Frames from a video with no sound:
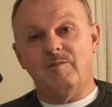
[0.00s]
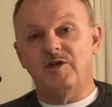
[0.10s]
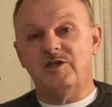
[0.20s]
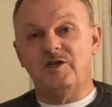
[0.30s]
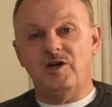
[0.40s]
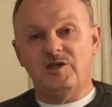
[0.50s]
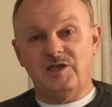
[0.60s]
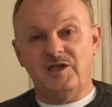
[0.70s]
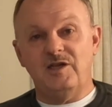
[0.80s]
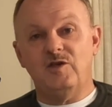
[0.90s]
going to share
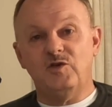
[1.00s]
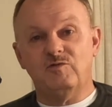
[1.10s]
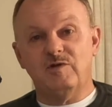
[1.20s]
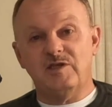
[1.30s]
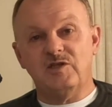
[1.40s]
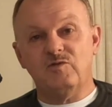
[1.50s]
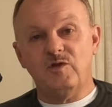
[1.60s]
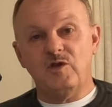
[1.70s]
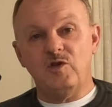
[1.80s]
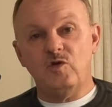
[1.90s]
10 of those reasons
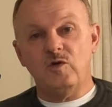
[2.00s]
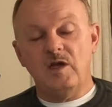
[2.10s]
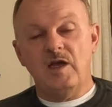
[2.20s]
with you,